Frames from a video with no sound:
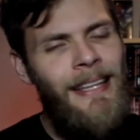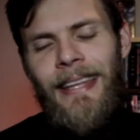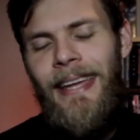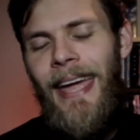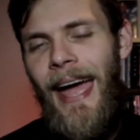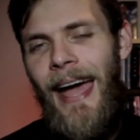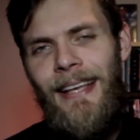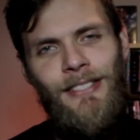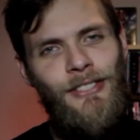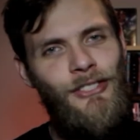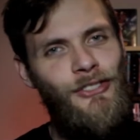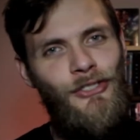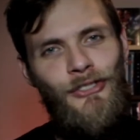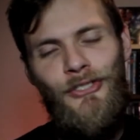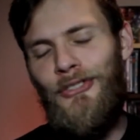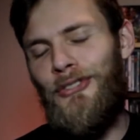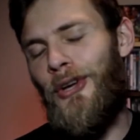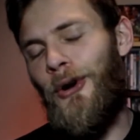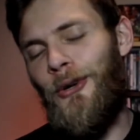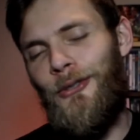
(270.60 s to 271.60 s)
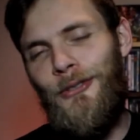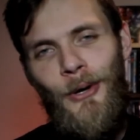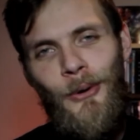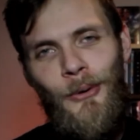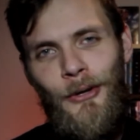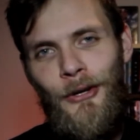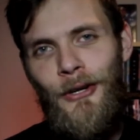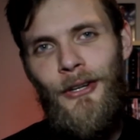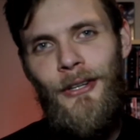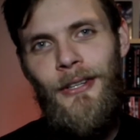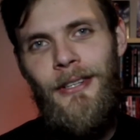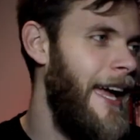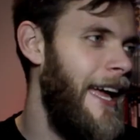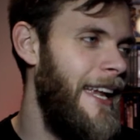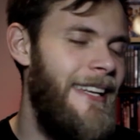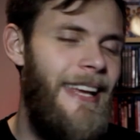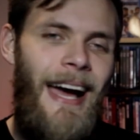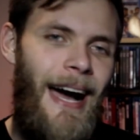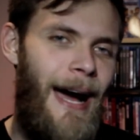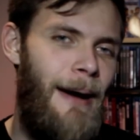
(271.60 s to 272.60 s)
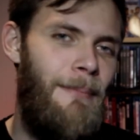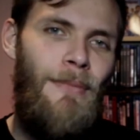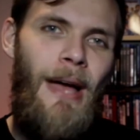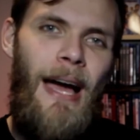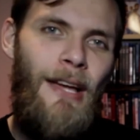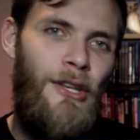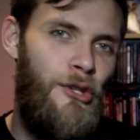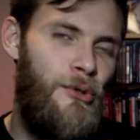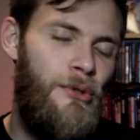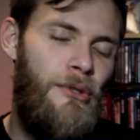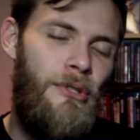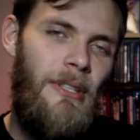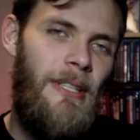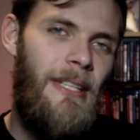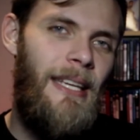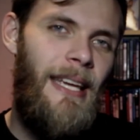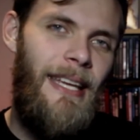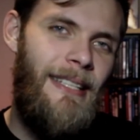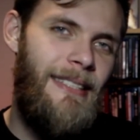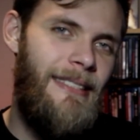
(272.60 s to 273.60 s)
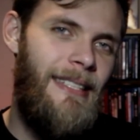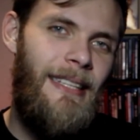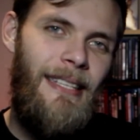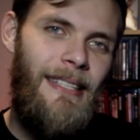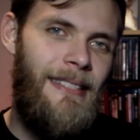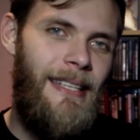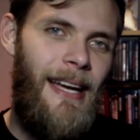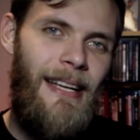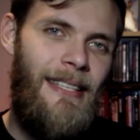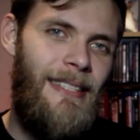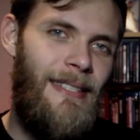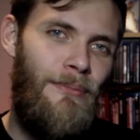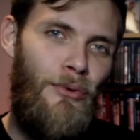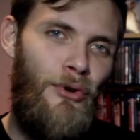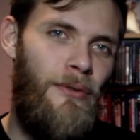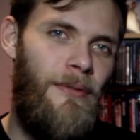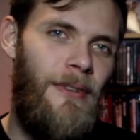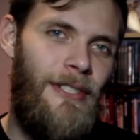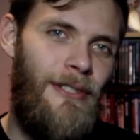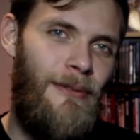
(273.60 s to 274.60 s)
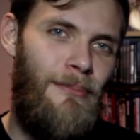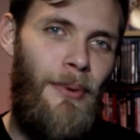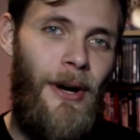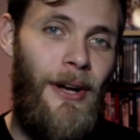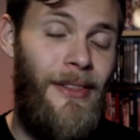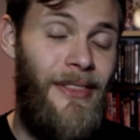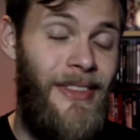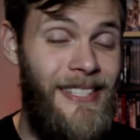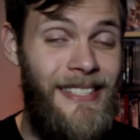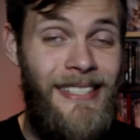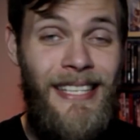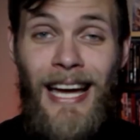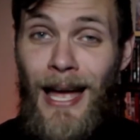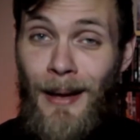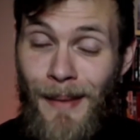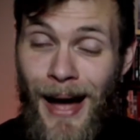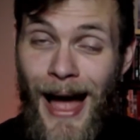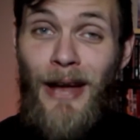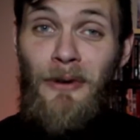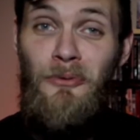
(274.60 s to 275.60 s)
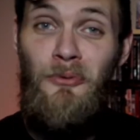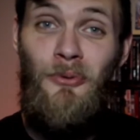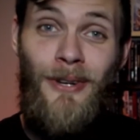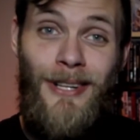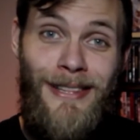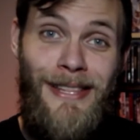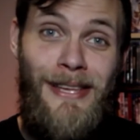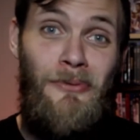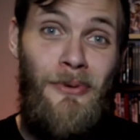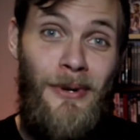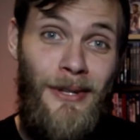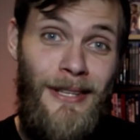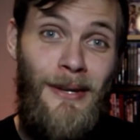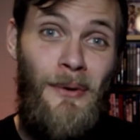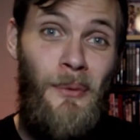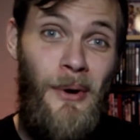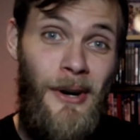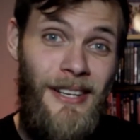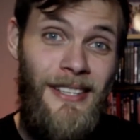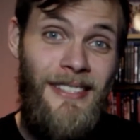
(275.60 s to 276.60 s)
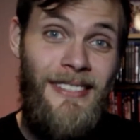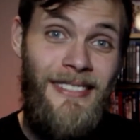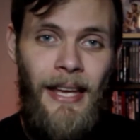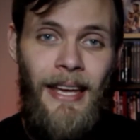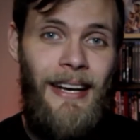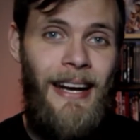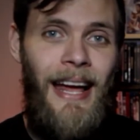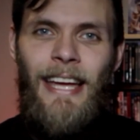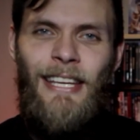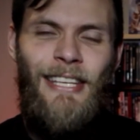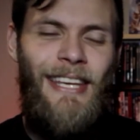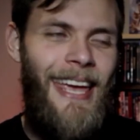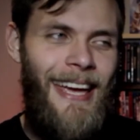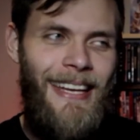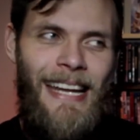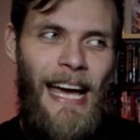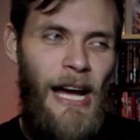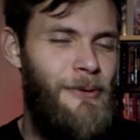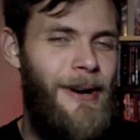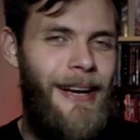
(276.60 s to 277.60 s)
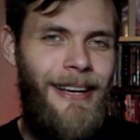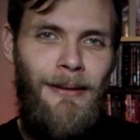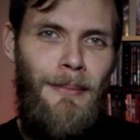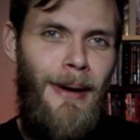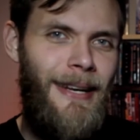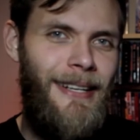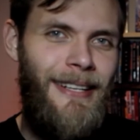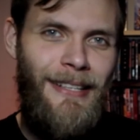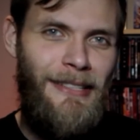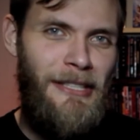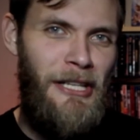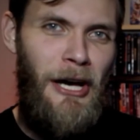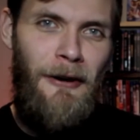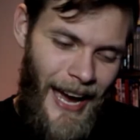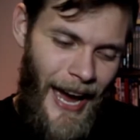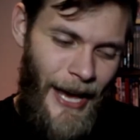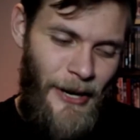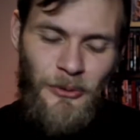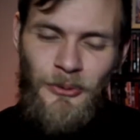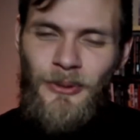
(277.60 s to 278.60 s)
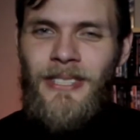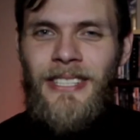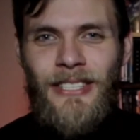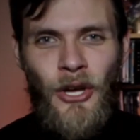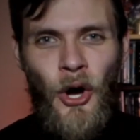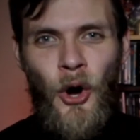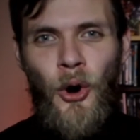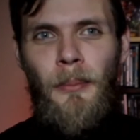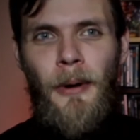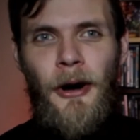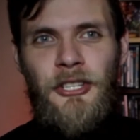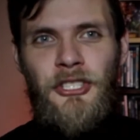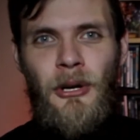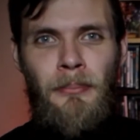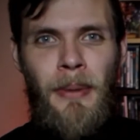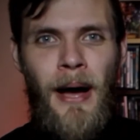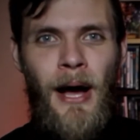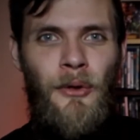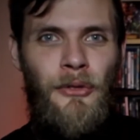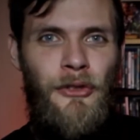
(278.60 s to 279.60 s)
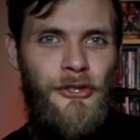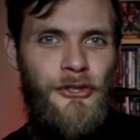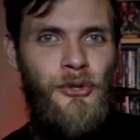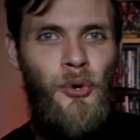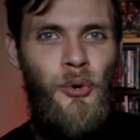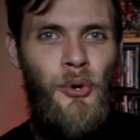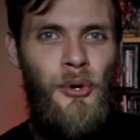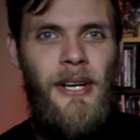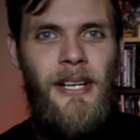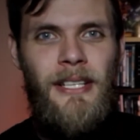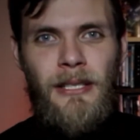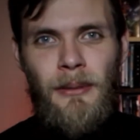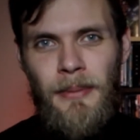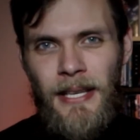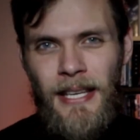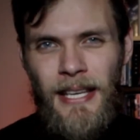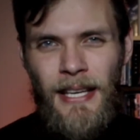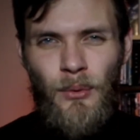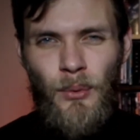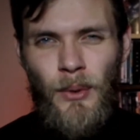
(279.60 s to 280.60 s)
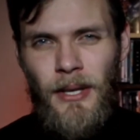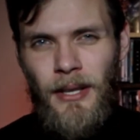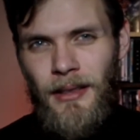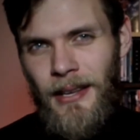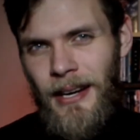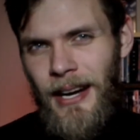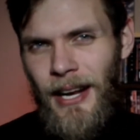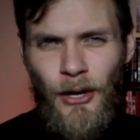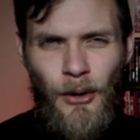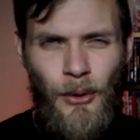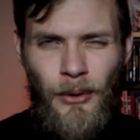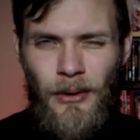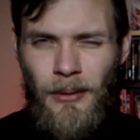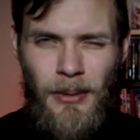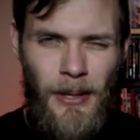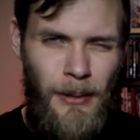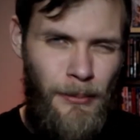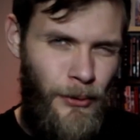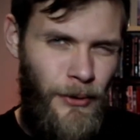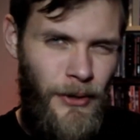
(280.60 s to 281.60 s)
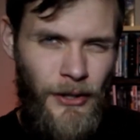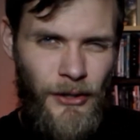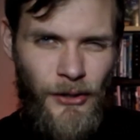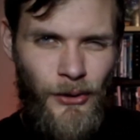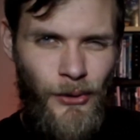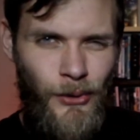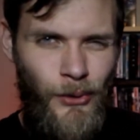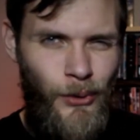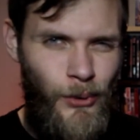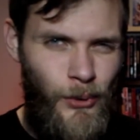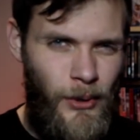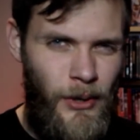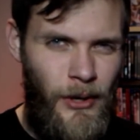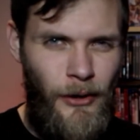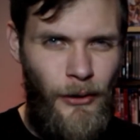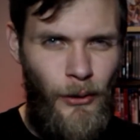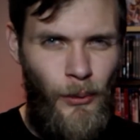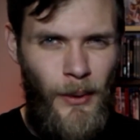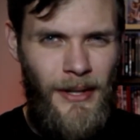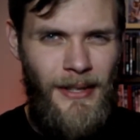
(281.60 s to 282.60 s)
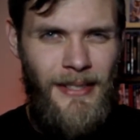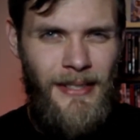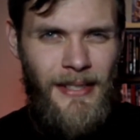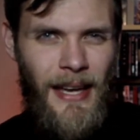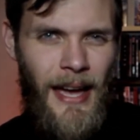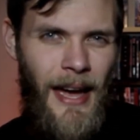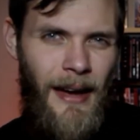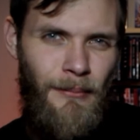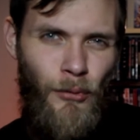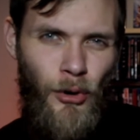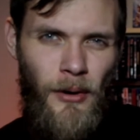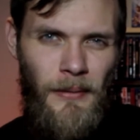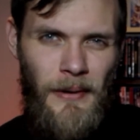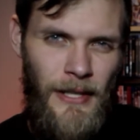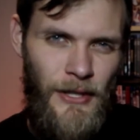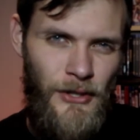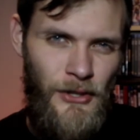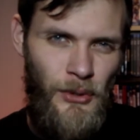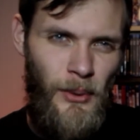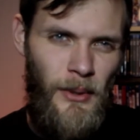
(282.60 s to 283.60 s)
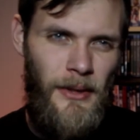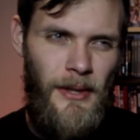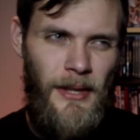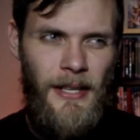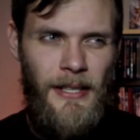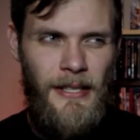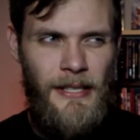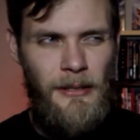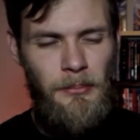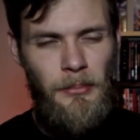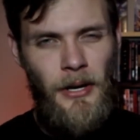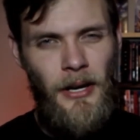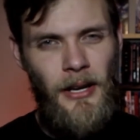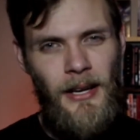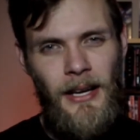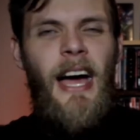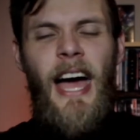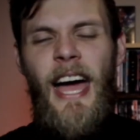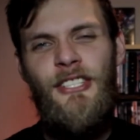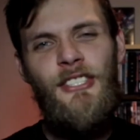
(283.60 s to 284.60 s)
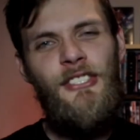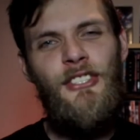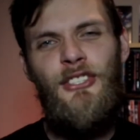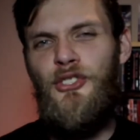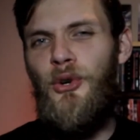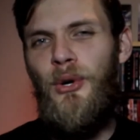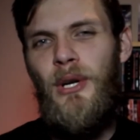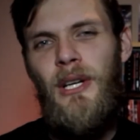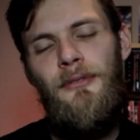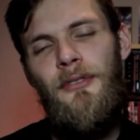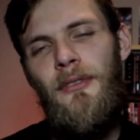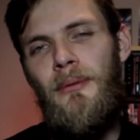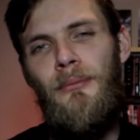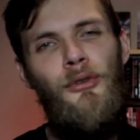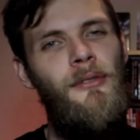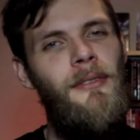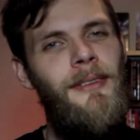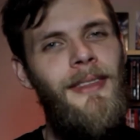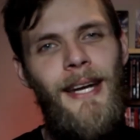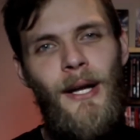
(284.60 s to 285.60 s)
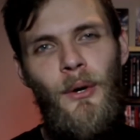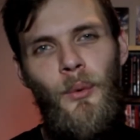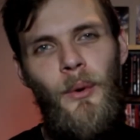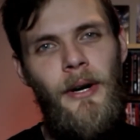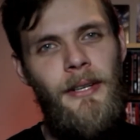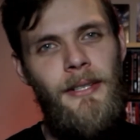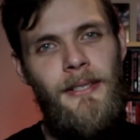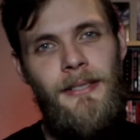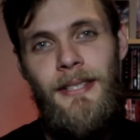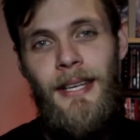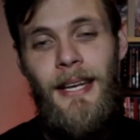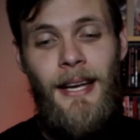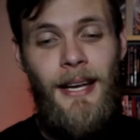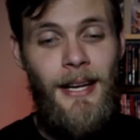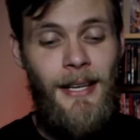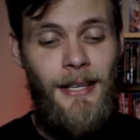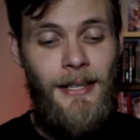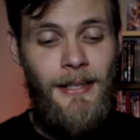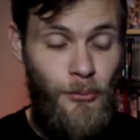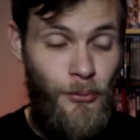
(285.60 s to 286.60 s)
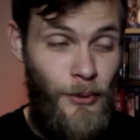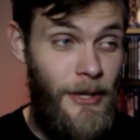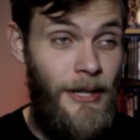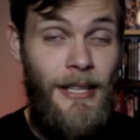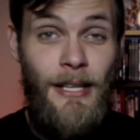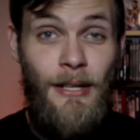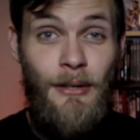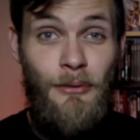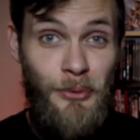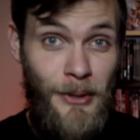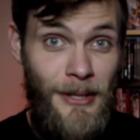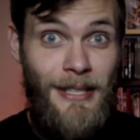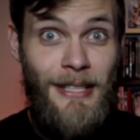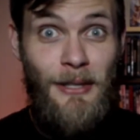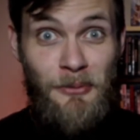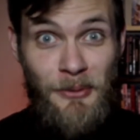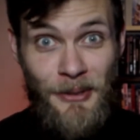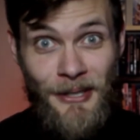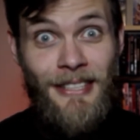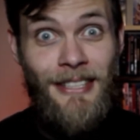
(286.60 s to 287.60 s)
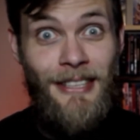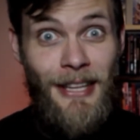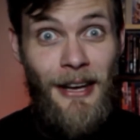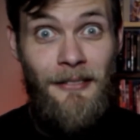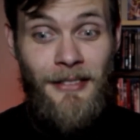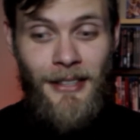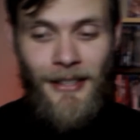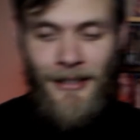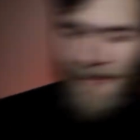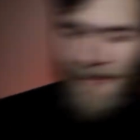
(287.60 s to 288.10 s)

The cast is just so good. And yeah, I'm not usually into these kinds of movies, but this time I really, really was, and I cannot recommend it enough. I don't really know much about the story to begin with, and I know that people that do are the ones that have more of an issue with this, but I just enjoyed it for the movie that it was, and really, really, really loved it.